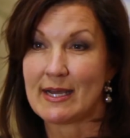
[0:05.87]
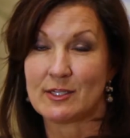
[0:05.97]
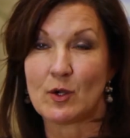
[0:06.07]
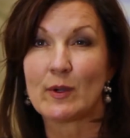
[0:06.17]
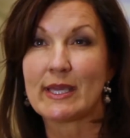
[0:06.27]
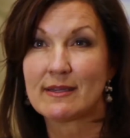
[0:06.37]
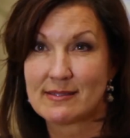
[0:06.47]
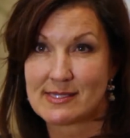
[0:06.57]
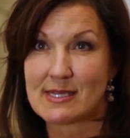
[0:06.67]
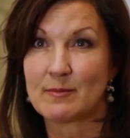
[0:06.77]
knowing
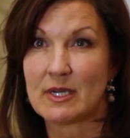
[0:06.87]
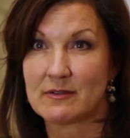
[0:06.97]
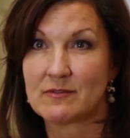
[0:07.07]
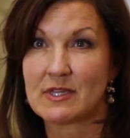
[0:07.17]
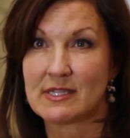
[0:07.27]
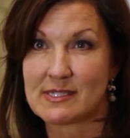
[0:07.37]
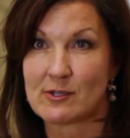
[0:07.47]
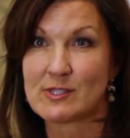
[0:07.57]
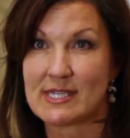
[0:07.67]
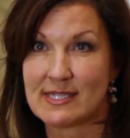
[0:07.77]
some of the
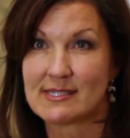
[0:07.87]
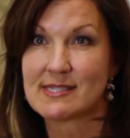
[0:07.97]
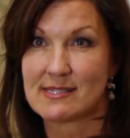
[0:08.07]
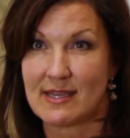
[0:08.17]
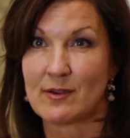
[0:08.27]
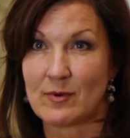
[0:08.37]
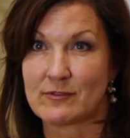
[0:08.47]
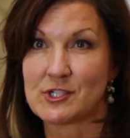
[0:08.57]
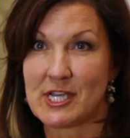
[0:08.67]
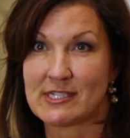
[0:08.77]
associates at
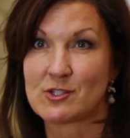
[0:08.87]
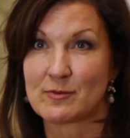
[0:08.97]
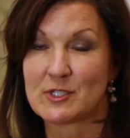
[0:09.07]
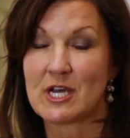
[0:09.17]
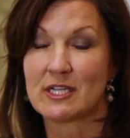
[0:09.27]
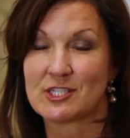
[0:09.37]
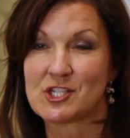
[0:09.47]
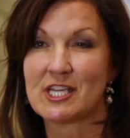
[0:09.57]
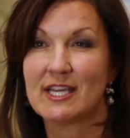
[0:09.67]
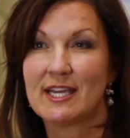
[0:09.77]
Riverchase
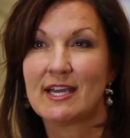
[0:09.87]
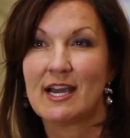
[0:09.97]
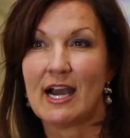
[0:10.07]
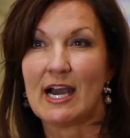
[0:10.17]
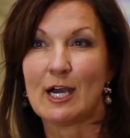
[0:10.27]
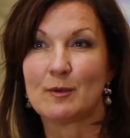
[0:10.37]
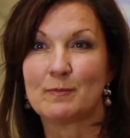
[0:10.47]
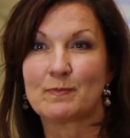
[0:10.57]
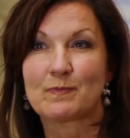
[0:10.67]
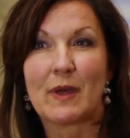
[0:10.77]
Dermatology.
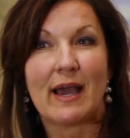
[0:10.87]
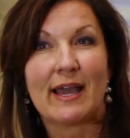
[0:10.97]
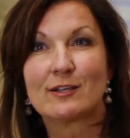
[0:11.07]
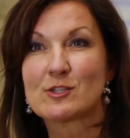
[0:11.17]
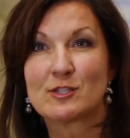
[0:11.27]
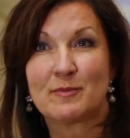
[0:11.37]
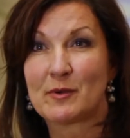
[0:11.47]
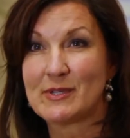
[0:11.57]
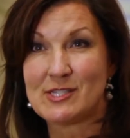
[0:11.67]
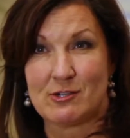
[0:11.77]
I also did my
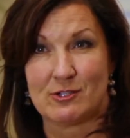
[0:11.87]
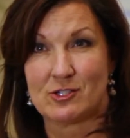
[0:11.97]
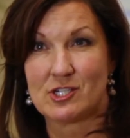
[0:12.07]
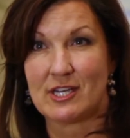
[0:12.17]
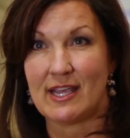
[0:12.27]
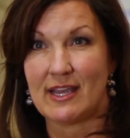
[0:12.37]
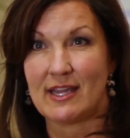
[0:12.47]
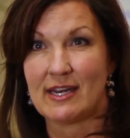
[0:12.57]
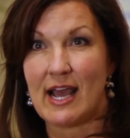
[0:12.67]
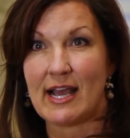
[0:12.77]
research,
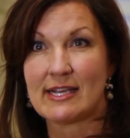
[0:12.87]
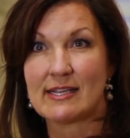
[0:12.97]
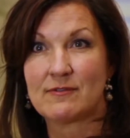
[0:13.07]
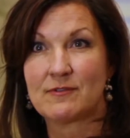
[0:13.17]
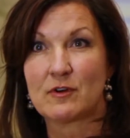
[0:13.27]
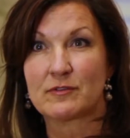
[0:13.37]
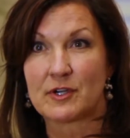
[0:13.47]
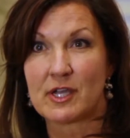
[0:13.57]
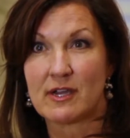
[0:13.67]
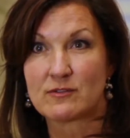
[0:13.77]
and I felt
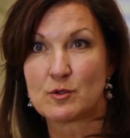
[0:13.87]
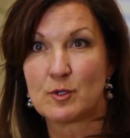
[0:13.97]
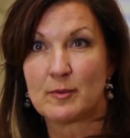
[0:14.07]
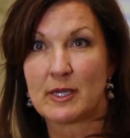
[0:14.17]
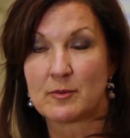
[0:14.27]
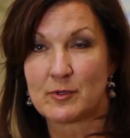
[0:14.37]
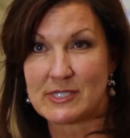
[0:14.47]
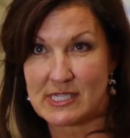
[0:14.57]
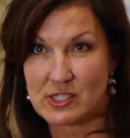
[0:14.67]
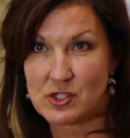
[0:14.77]
very comfortable about the
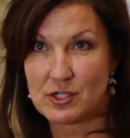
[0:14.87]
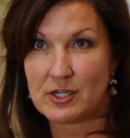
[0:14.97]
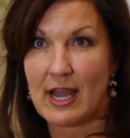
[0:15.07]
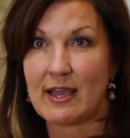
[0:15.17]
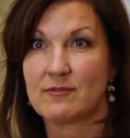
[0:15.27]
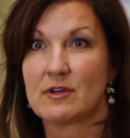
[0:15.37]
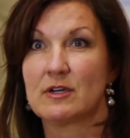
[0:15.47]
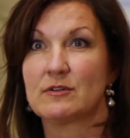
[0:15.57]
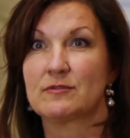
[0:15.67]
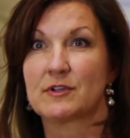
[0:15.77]
procedure. I
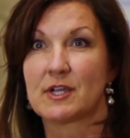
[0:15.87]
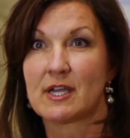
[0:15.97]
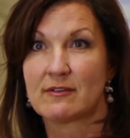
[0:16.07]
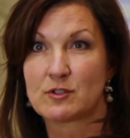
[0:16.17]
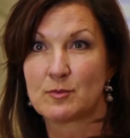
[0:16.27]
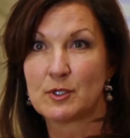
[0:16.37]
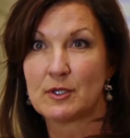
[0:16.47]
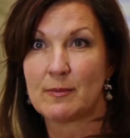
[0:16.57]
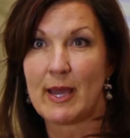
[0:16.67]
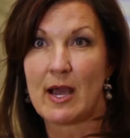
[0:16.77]
felt very comfortable
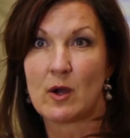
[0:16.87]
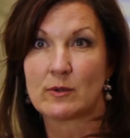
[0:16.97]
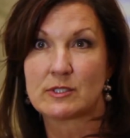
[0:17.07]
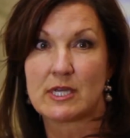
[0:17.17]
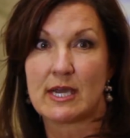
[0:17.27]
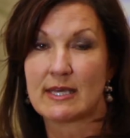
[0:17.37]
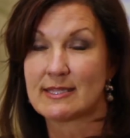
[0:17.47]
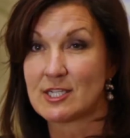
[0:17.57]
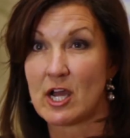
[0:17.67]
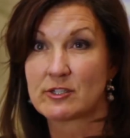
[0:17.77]
about
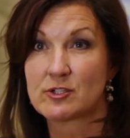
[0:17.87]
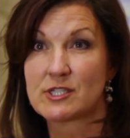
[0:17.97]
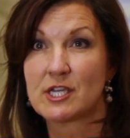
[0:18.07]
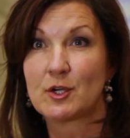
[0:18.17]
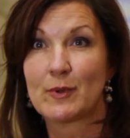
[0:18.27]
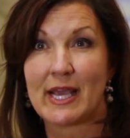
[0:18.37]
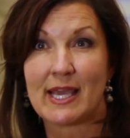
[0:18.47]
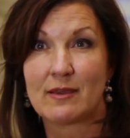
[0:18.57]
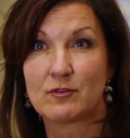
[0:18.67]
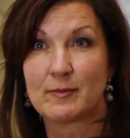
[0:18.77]
the doctors here. When I
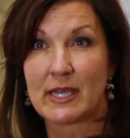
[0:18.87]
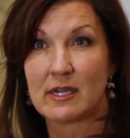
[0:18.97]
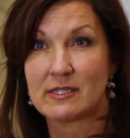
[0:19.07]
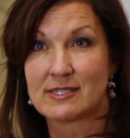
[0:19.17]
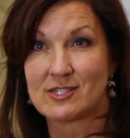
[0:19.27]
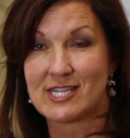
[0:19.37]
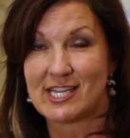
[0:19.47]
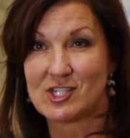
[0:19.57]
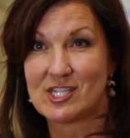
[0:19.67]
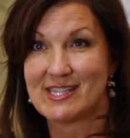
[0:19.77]
came for my
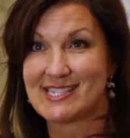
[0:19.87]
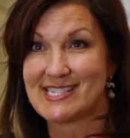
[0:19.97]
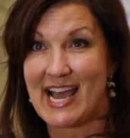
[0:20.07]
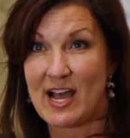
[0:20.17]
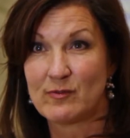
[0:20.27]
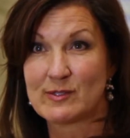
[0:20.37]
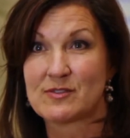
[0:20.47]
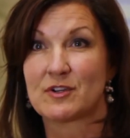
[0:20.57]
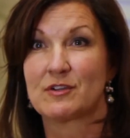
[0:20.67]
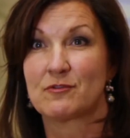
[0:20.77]
consultation, the staff was
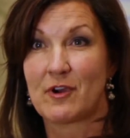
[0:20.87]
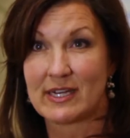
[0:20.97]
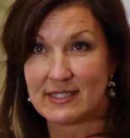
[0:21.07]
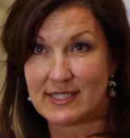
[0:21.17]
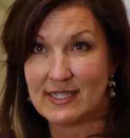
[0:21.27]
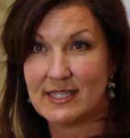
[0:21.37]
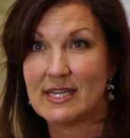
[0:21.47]
very friendly,